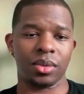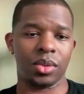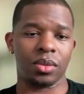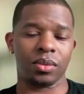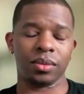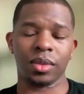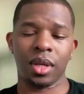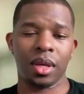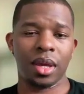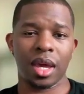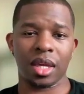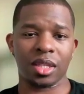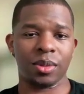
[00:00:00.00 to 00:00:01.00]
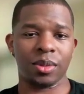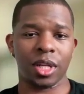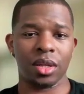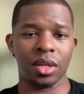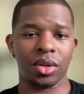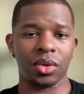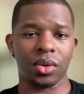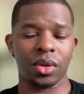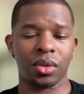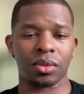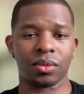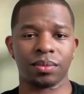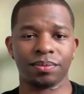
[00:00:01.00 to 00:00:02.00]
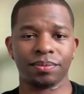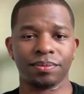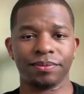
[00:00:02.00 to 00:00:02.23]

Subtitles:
it will expedite your growth.